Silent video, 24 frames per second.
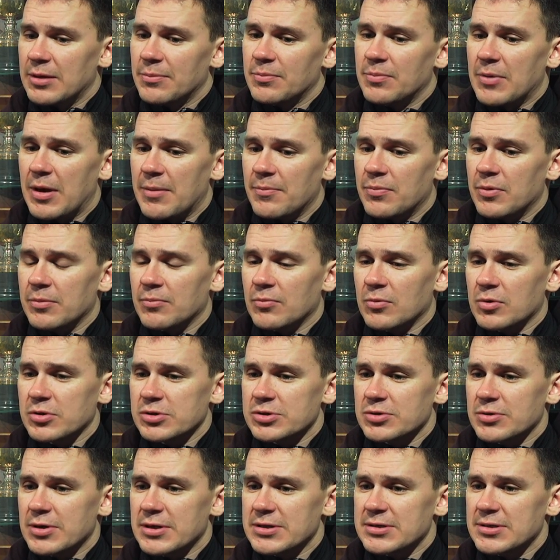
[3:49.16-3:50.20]
I'm putting more
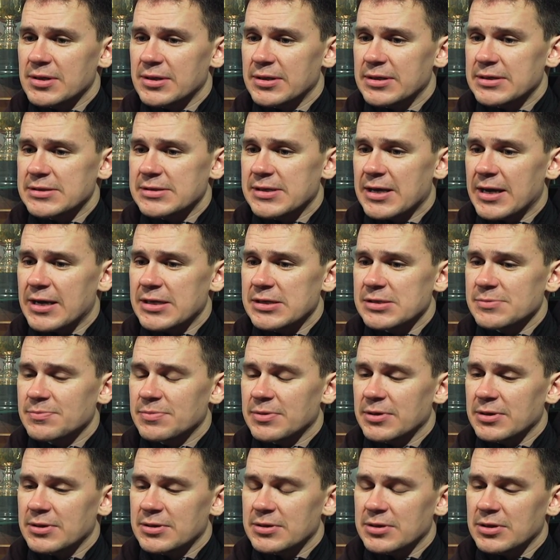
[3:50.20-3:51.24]
stress on these guys.
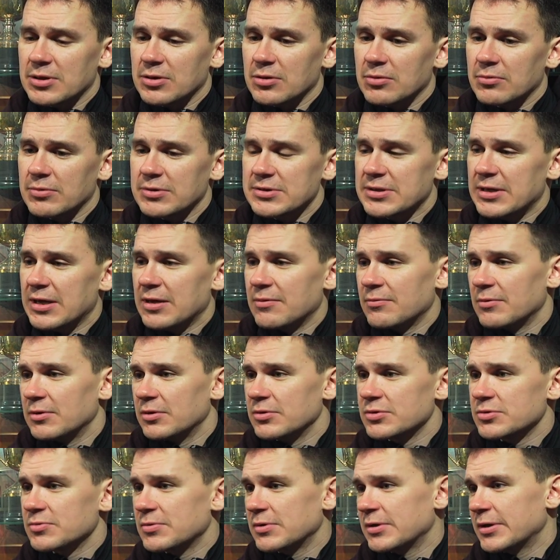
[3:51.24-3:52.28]
But, once again, we
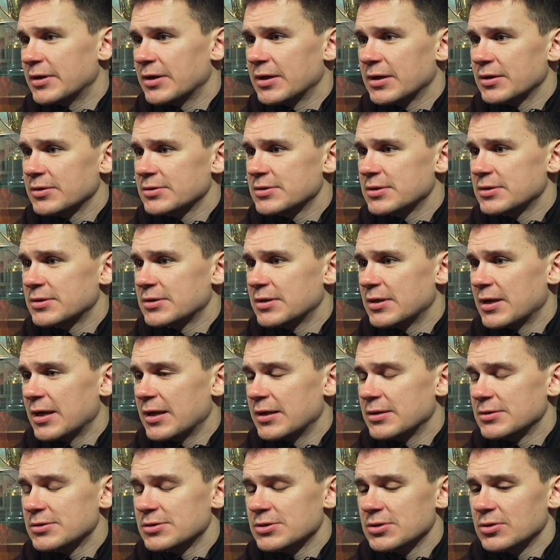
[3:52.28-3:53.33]
lose Willie Nicholson
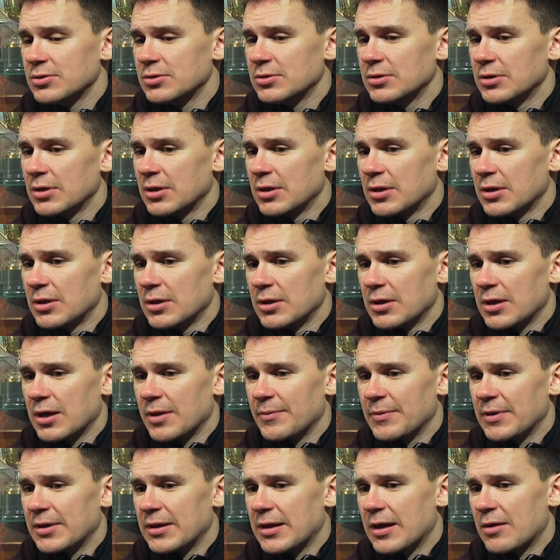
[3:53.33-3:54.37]
tonight. So, I
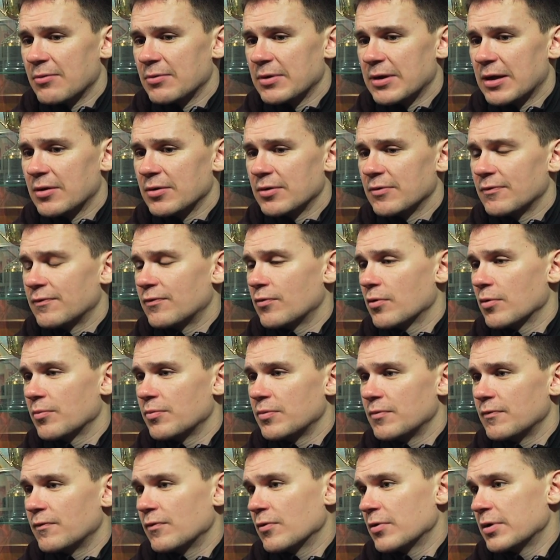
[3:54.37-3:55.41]
mean, now we're down to
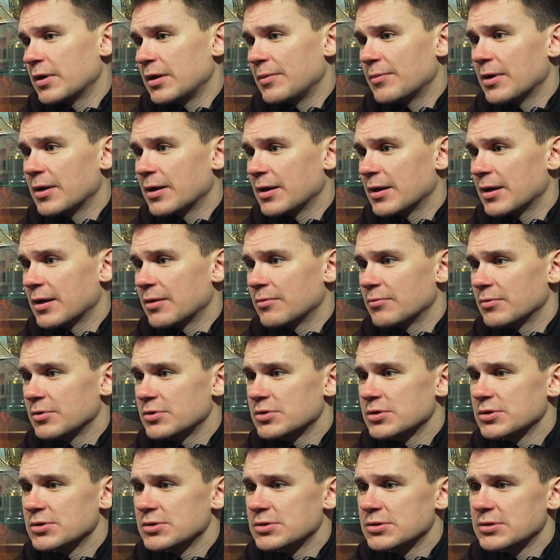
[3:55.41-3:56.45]
four D-men again,
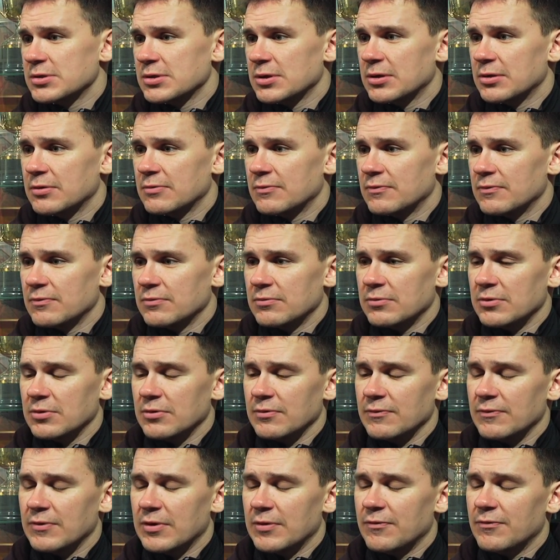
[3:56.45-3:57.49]
which is a
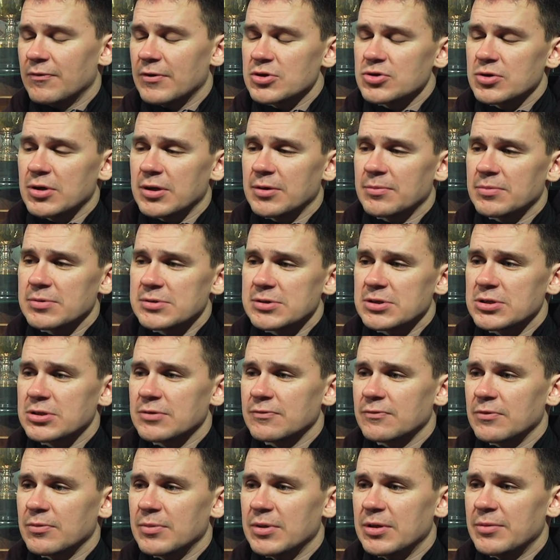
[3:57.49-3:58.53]
very frustrating
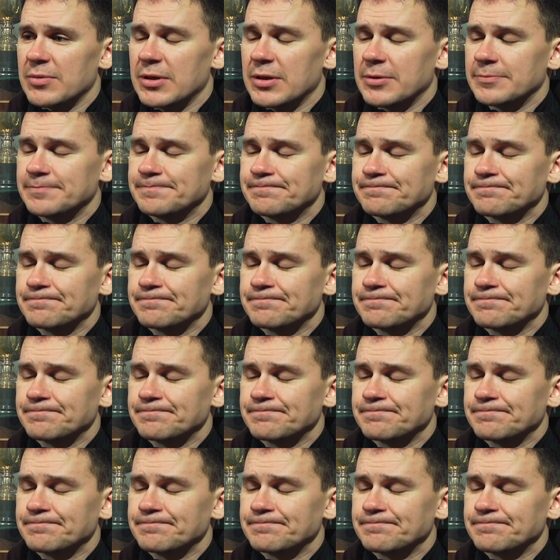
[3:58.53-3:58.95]
position for me to be in.